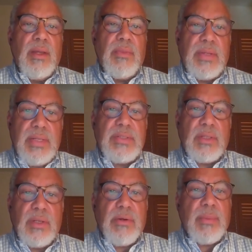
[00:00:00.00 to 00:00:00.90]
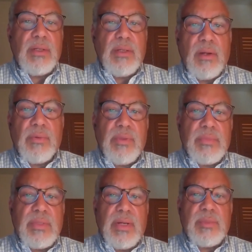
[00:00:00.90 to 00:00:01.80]
They need to learn about
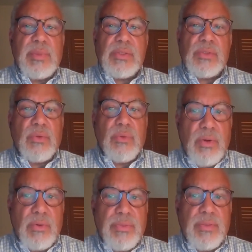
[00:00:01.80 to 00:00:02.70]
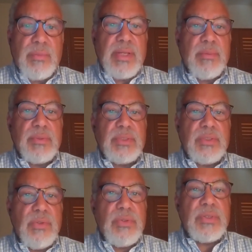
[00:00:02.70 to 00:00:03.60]
logarithms and exponential growth and be able to
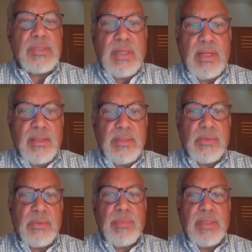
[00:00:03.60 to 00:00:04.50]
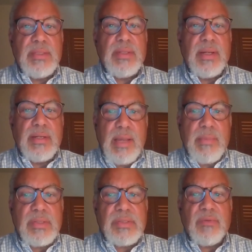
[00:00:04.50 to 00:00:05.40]
use this knowledge to explain the
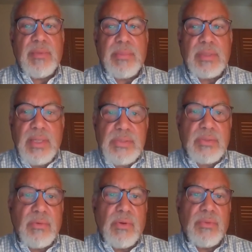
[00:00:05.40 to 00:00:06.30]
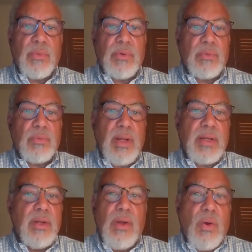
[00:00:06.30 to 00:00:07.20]
dynamics of population growth
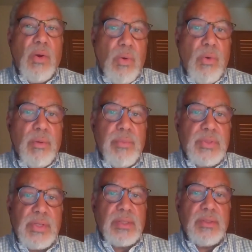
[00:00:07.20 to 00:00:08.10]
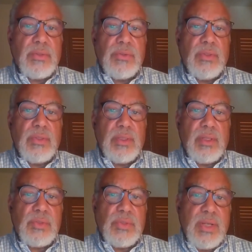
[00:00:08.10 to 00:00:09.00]
worldwide or predict the uh,
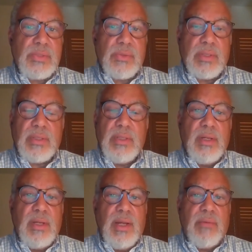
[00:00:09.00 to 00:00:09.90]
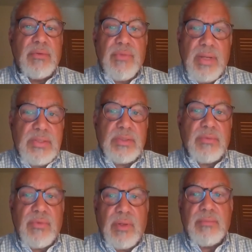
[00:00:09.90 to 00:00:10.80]
trajectory of infection
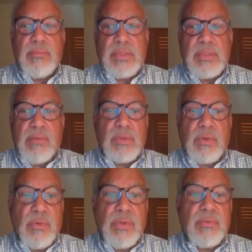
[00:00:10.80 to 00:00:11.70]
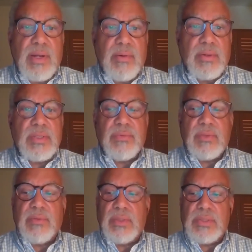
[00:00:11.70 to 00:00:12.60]
from the novel coronavirus if
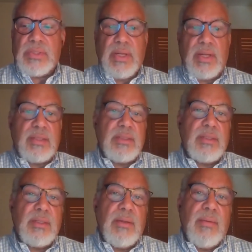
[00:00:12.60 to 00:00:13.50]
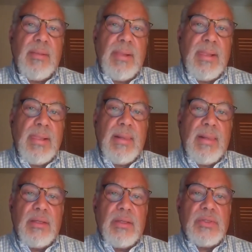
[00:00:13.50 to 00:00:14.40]
left unchecked.
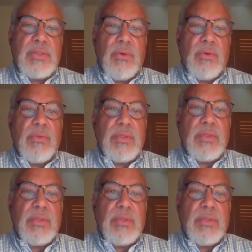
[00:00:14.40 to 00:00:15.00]
So the